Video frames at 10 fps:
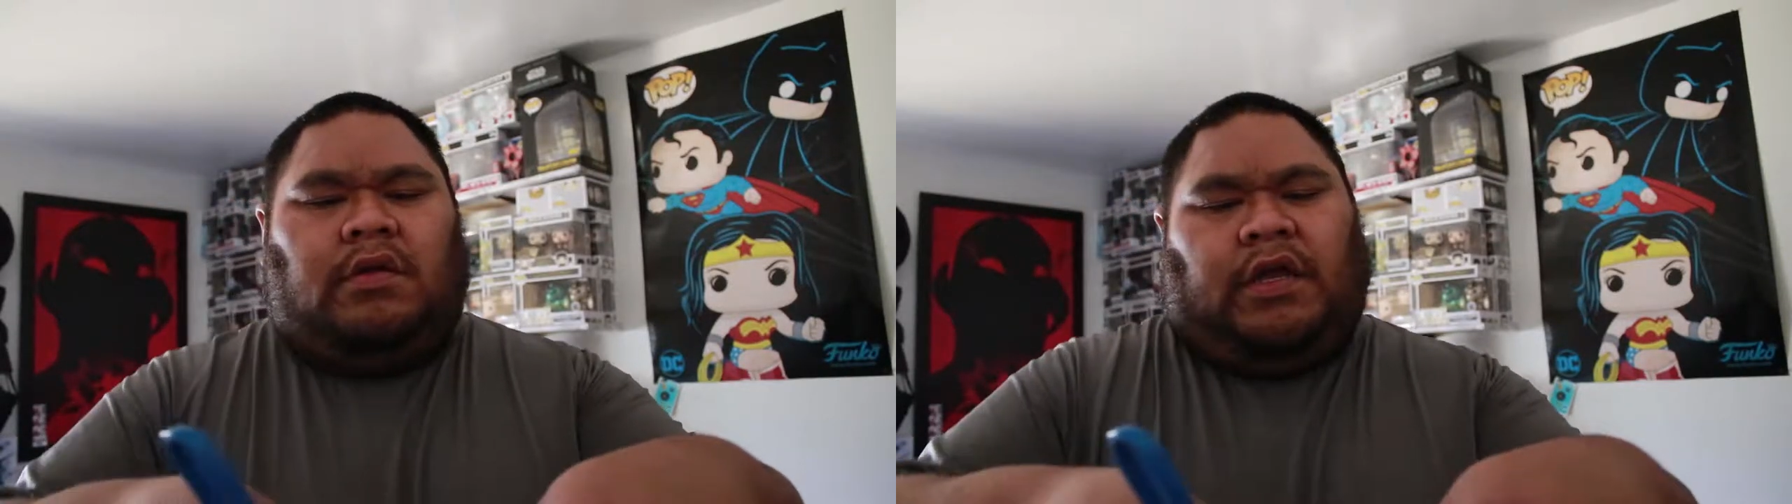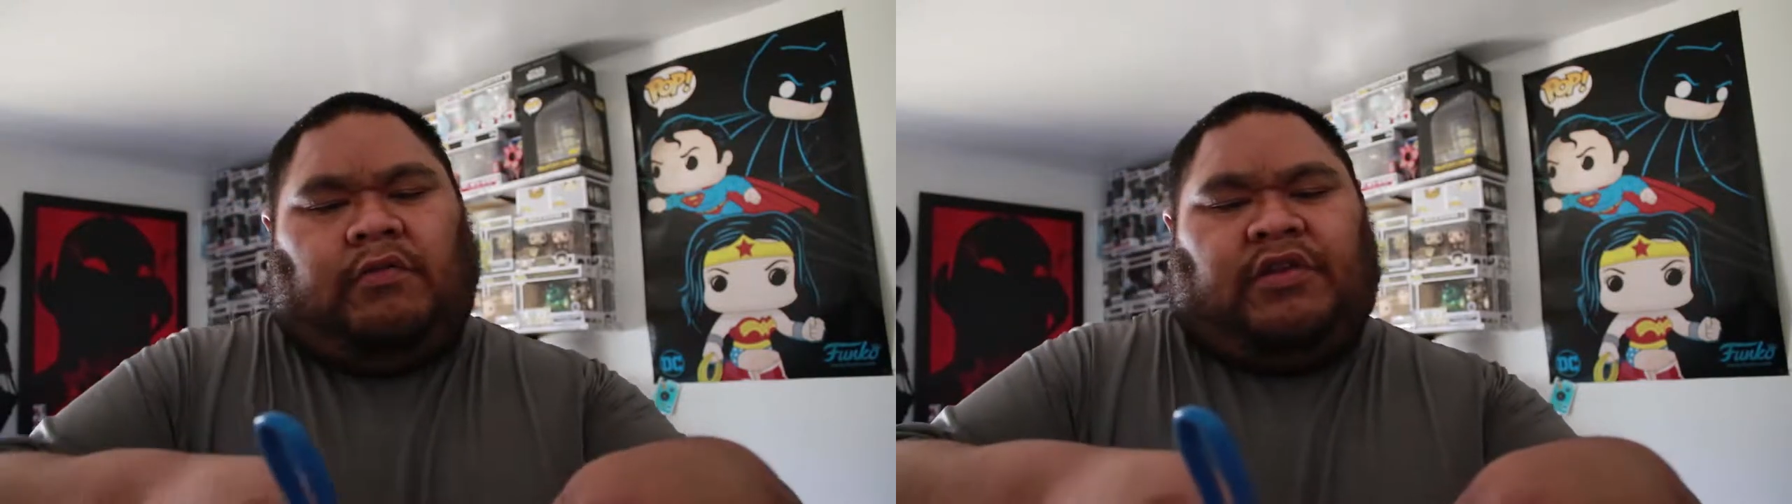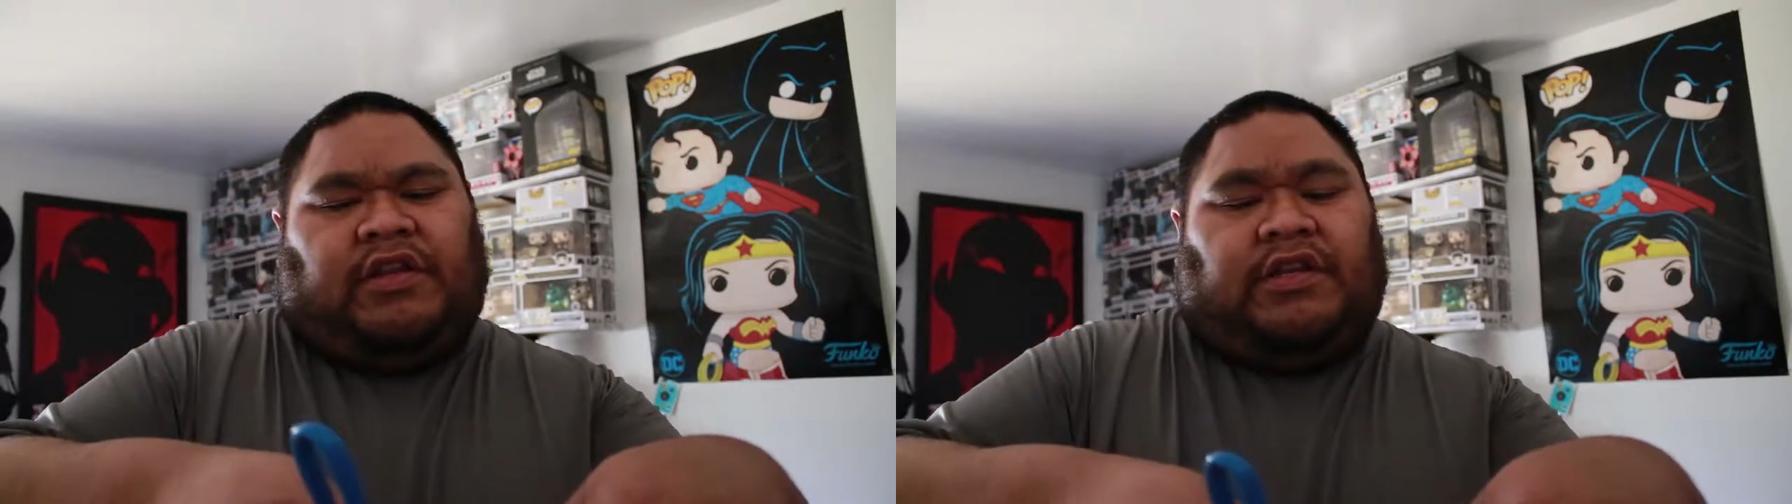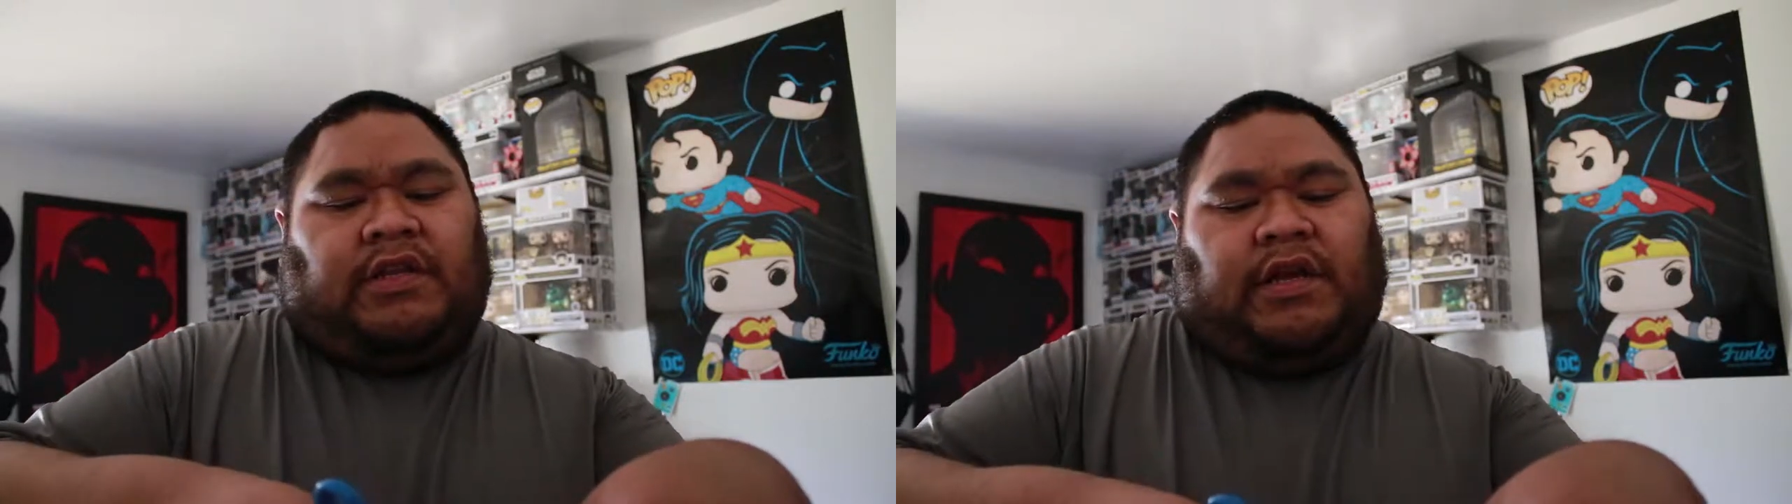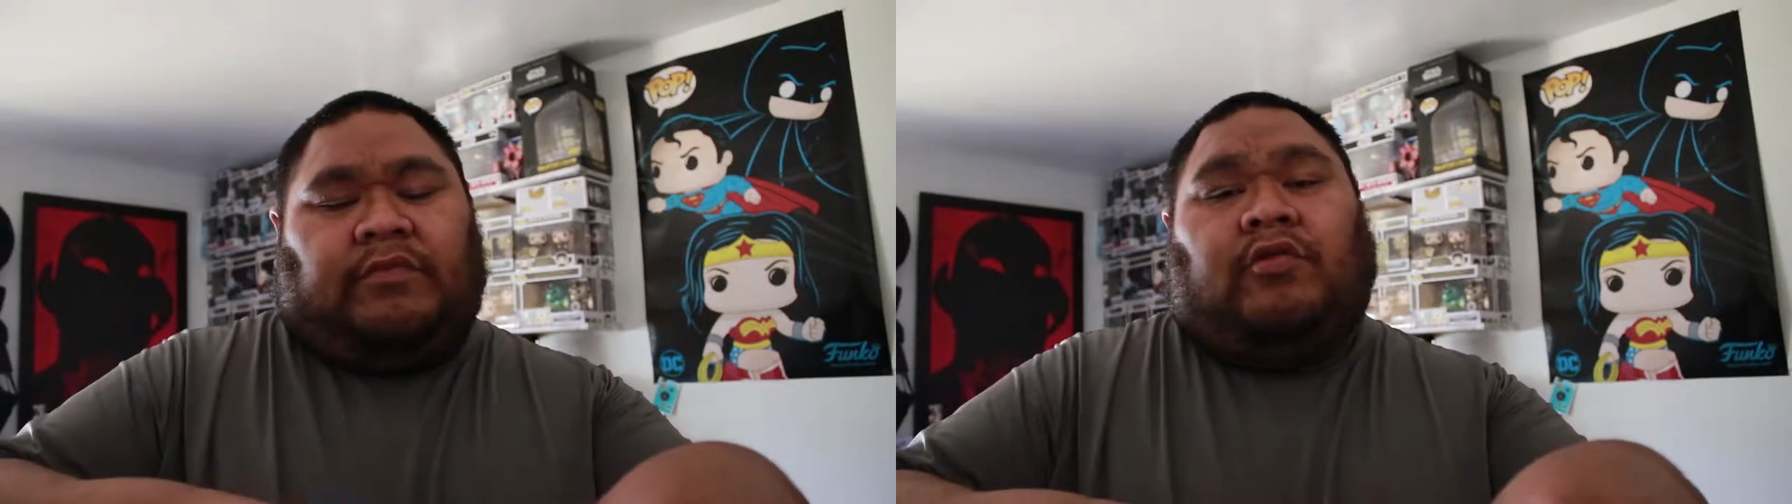and we collect a
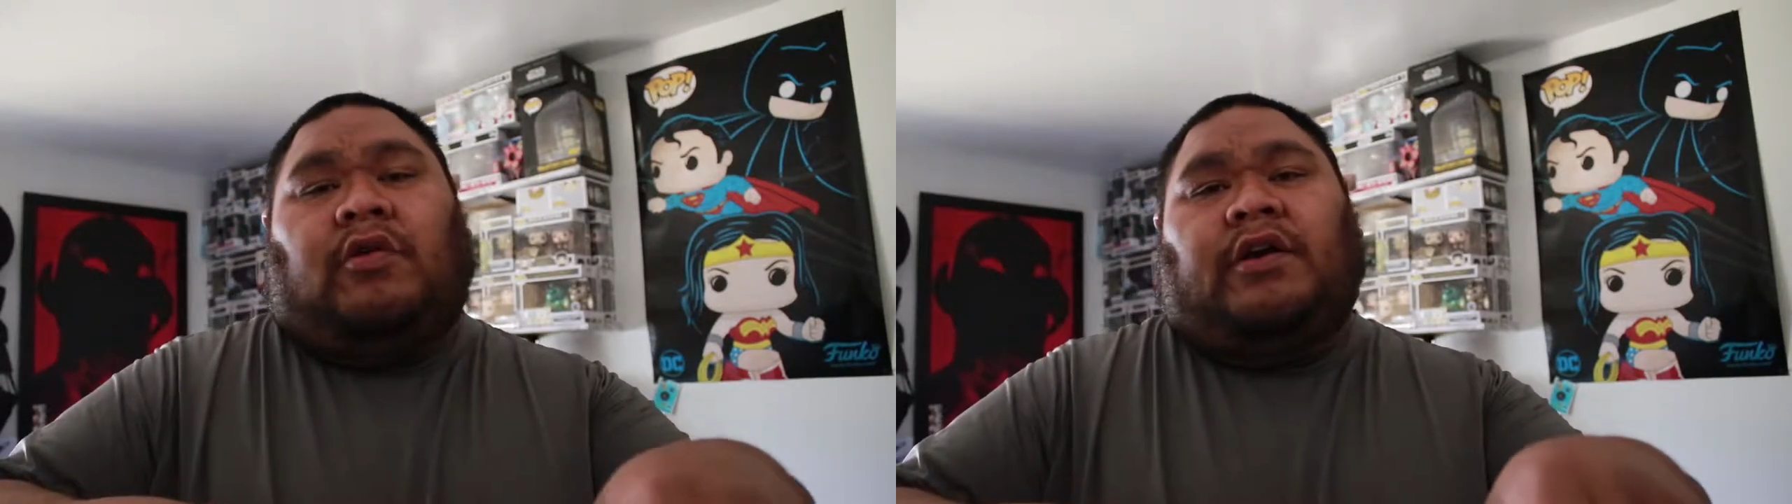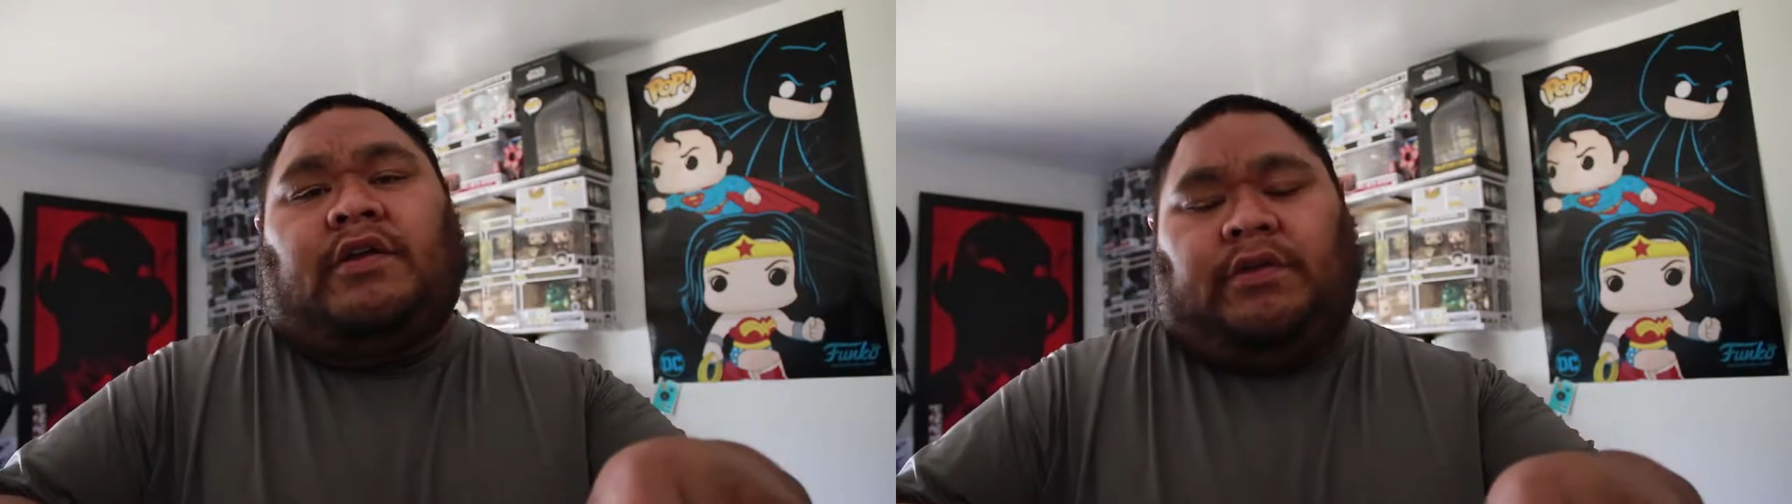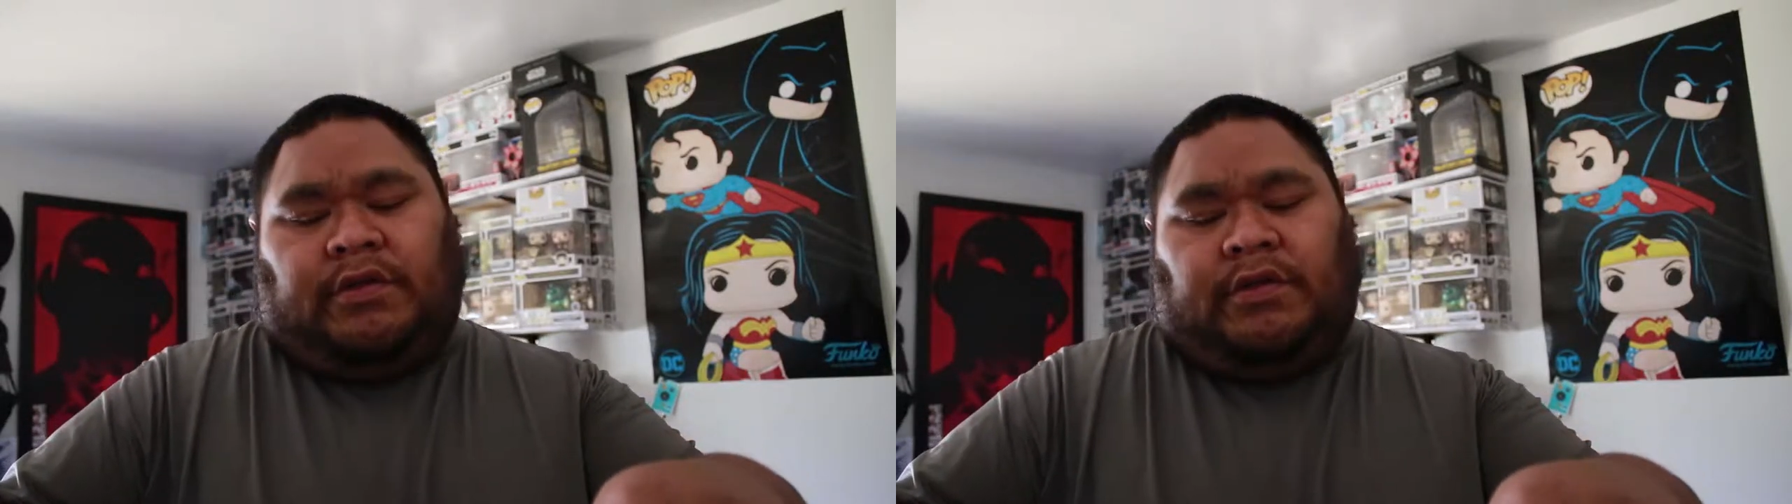lot of Moana